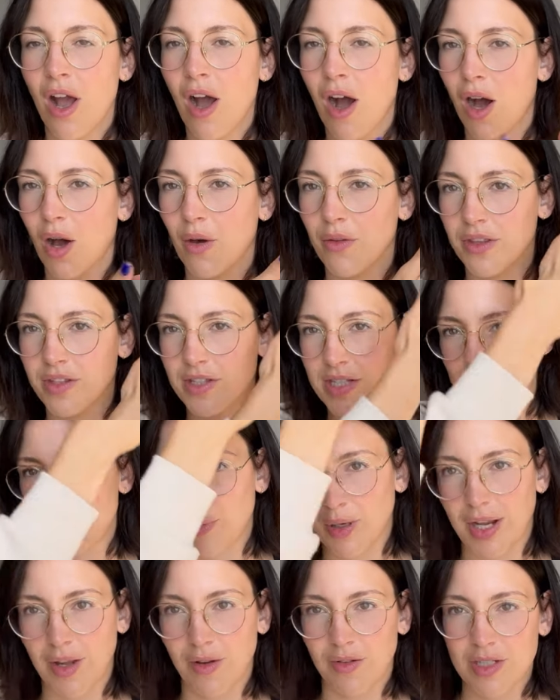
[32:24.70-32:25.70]
I'll then
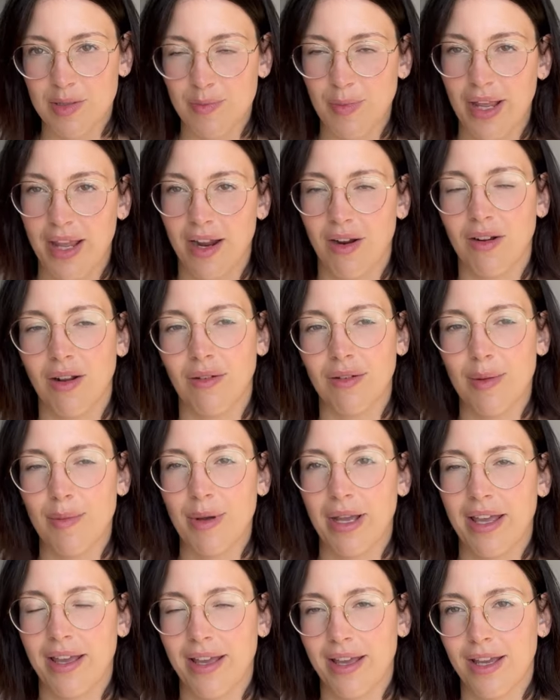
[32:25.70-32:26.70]
spray it onto my hair and I'll let my
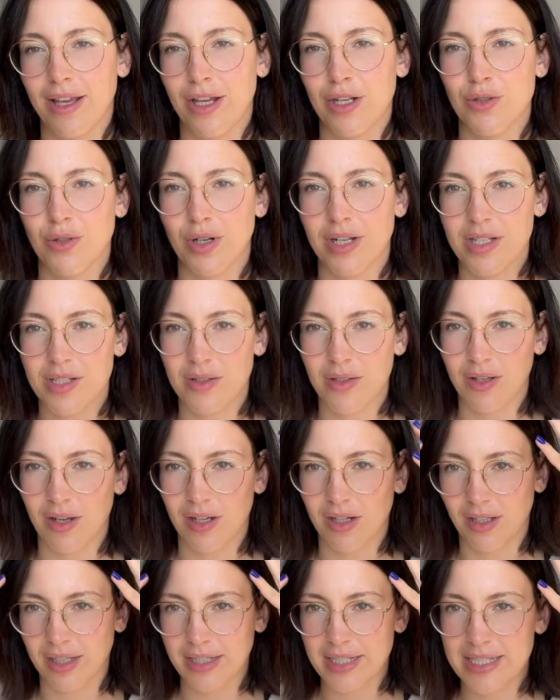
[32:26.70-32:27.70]
hair air dry so it kind
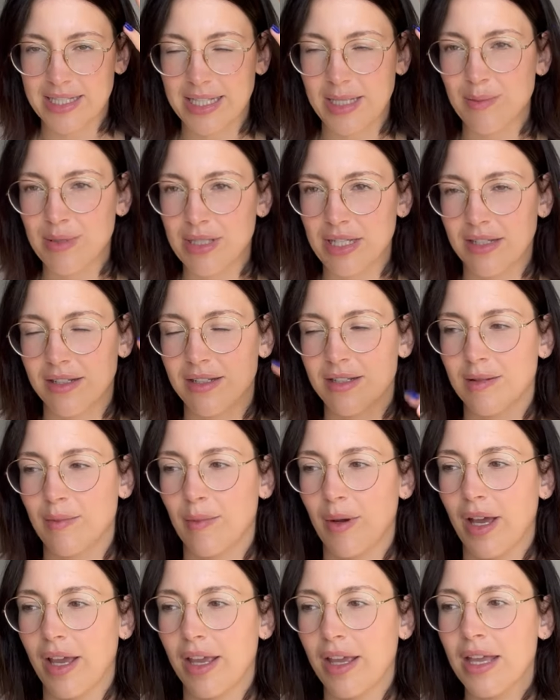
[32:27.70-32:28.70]
of like seeps into
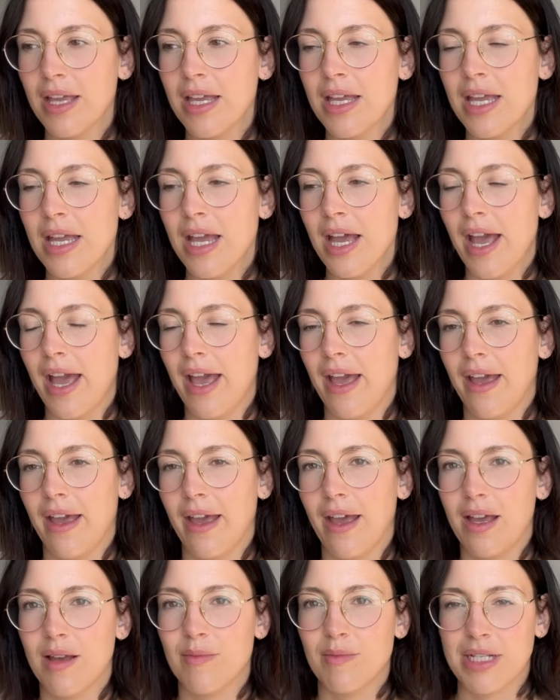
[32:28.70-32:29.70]
my
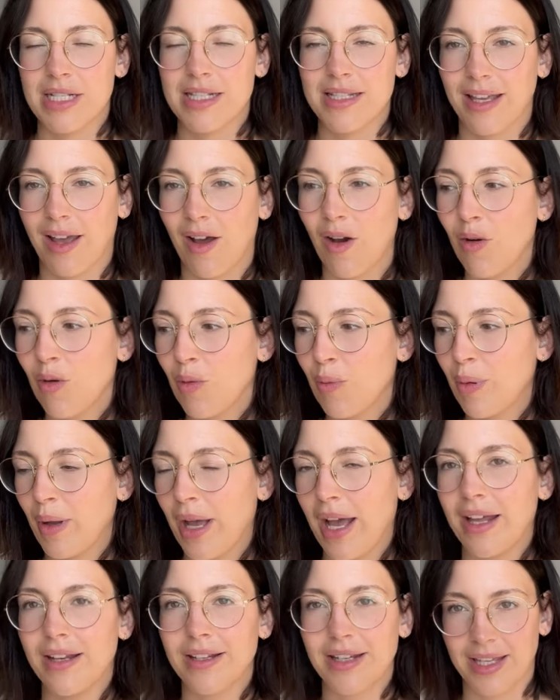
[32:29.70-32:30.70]
hair and my scalp.
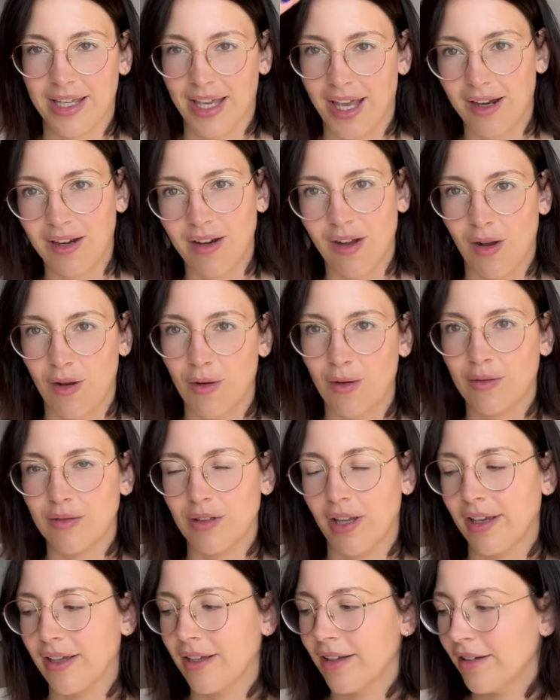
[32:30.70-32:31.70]
And again, I'll
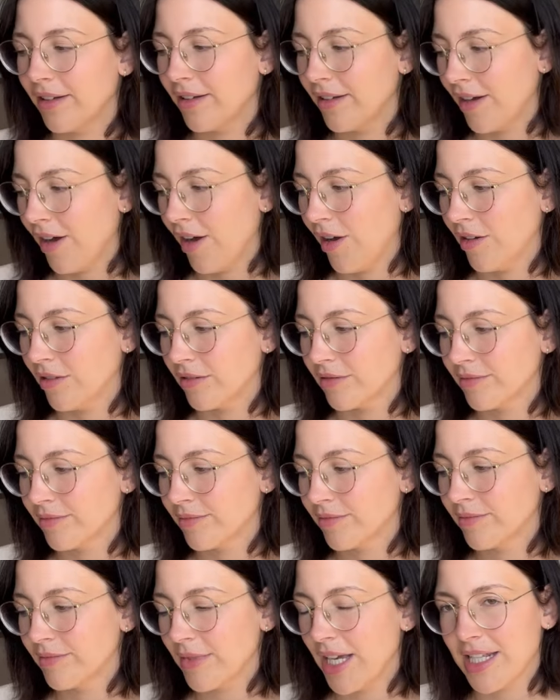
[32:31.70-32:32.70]

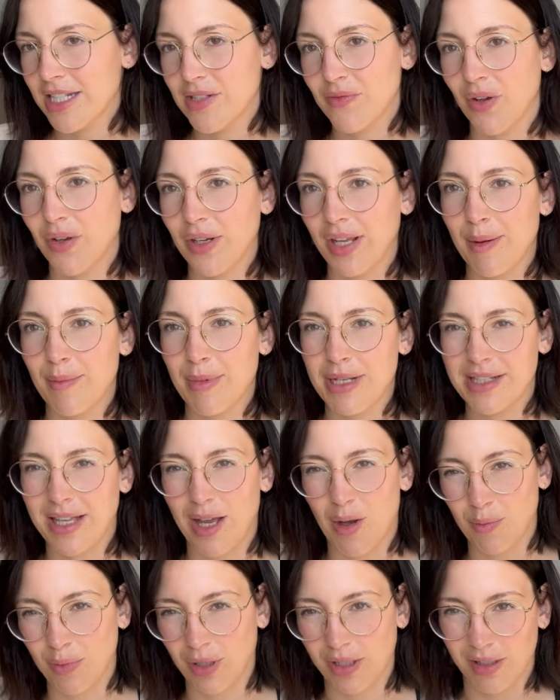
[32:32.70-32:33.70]
exfoliate my
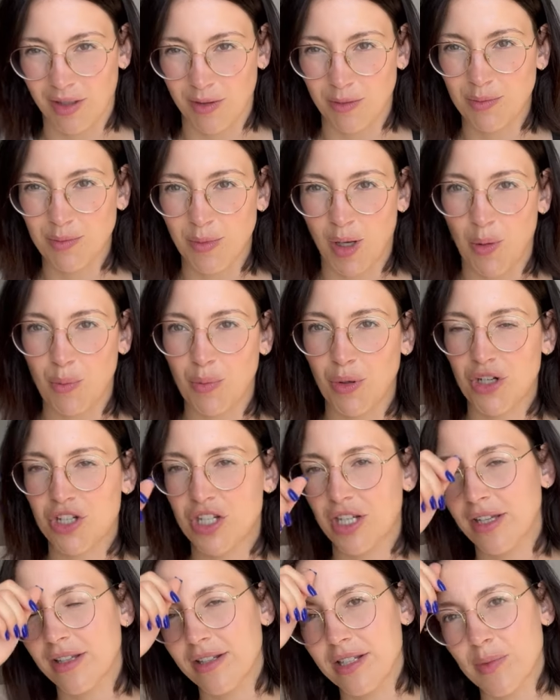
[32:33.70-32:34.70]
scalp, like I'll brush
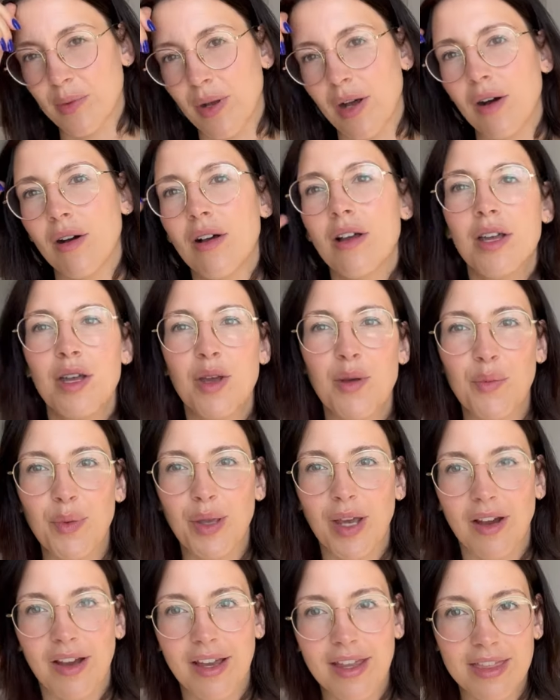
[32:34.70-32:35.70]
it as well. But
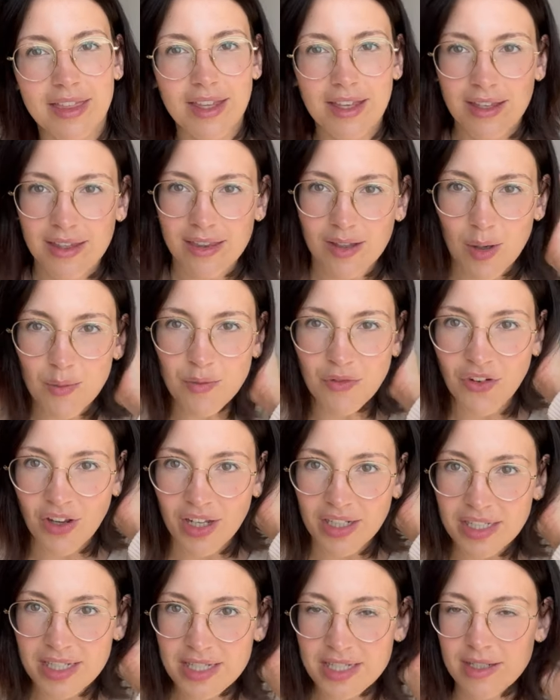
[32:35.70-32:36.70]
yeah, I think that I'm
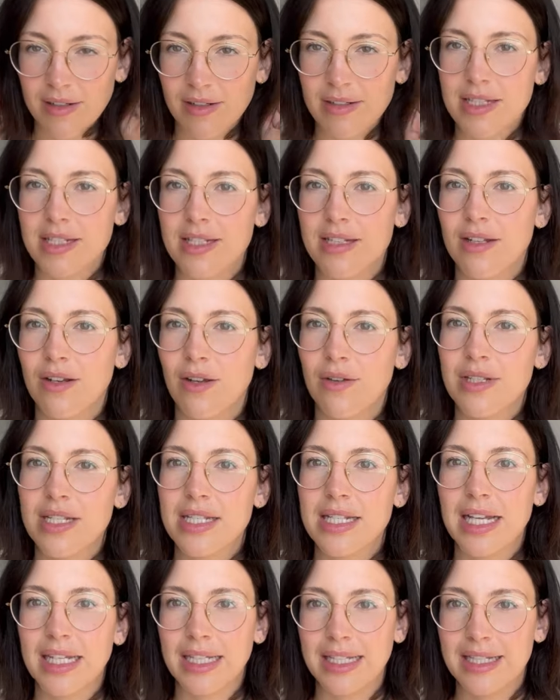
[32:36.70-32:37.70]
finally starting to notice
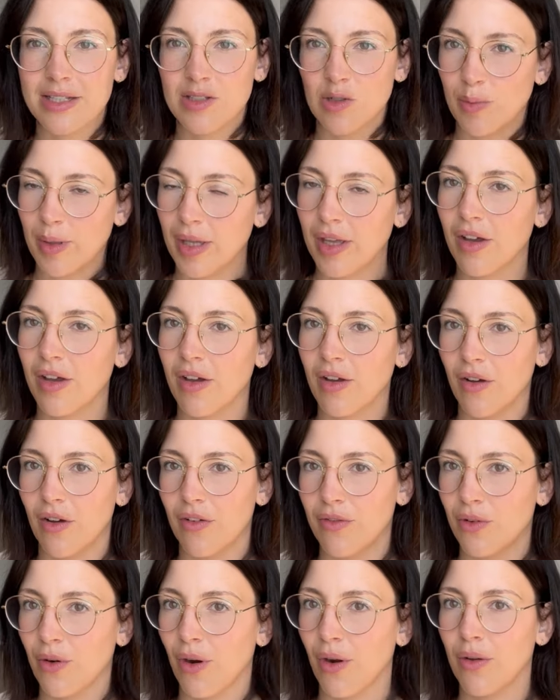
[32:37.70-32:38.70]
a little bit
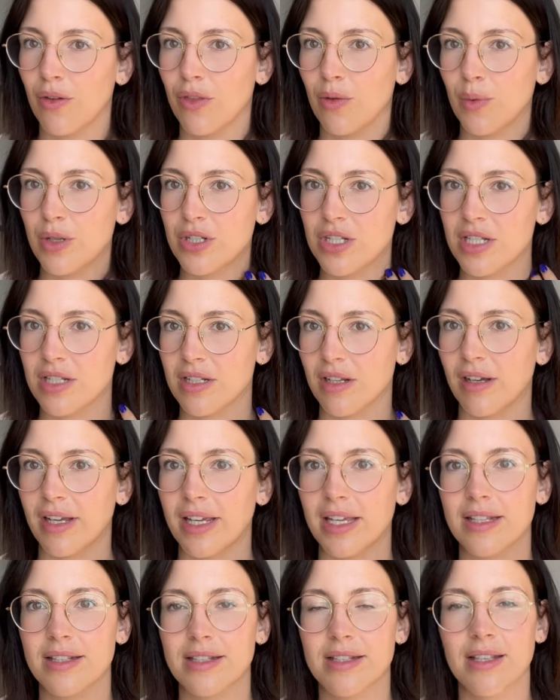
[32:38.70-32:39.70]
of growth, which is
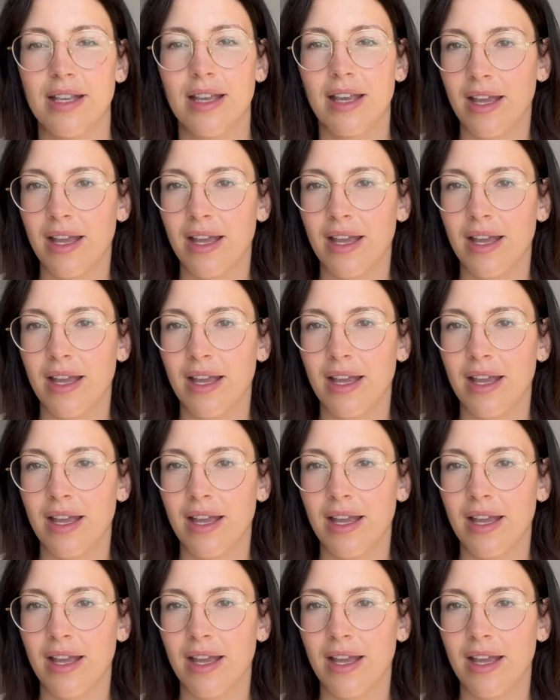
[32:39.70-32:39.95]
nice.